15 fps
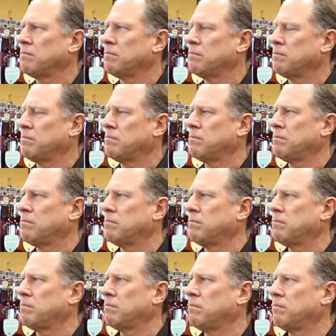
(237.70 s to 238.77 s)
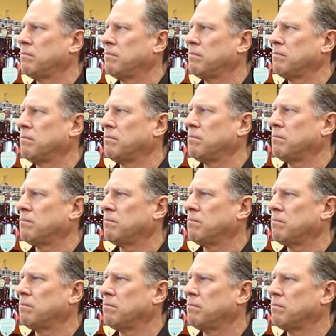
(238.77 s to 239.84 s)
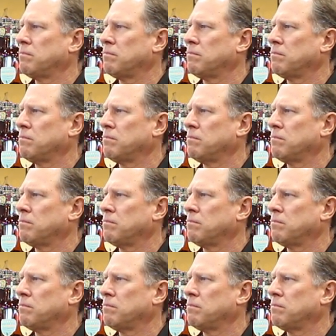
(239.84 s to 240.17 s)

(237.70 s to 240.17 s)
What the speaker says: (not speaking)